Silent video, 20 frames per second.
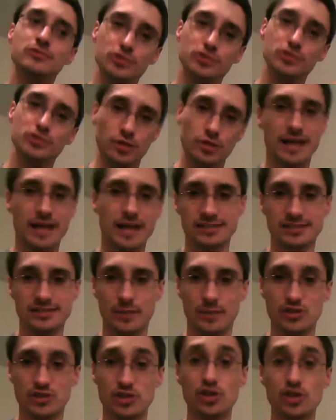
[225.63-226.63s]
to
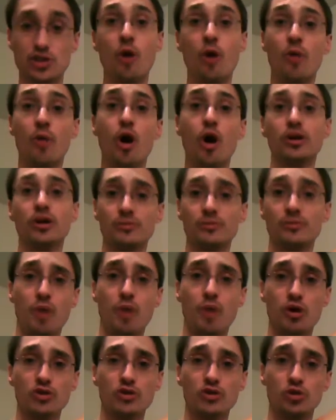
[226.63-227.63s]
lightsabers. It's all part and
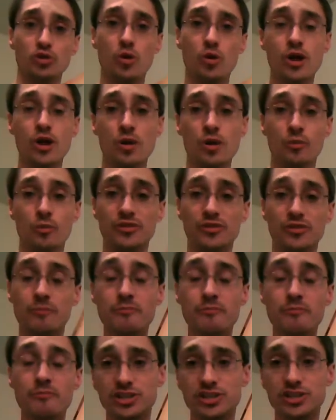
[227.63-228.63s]
parcel with the
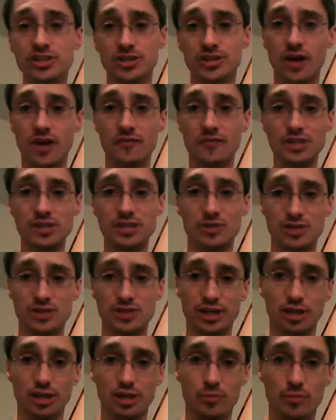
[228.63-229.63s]
mission of this
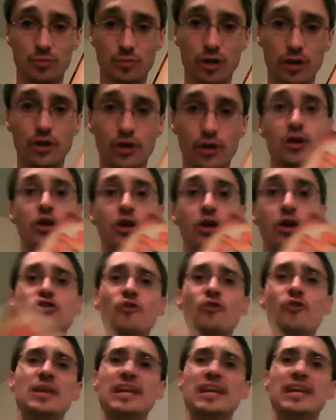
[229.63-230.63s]
particular book. So
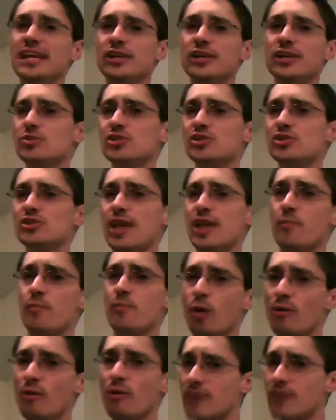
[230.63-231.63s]
from an EU
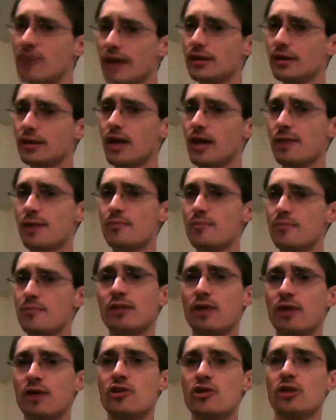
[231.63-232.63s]
standpoint, we've gotten a lot of
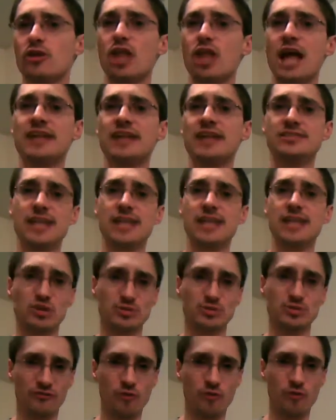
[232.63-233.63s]
background on
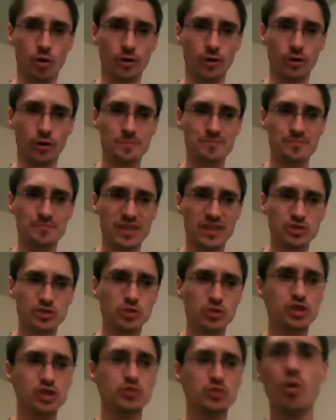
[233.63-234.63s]
lightsabers before. So
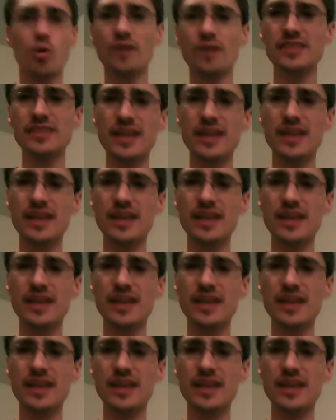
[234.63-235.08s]
just what in the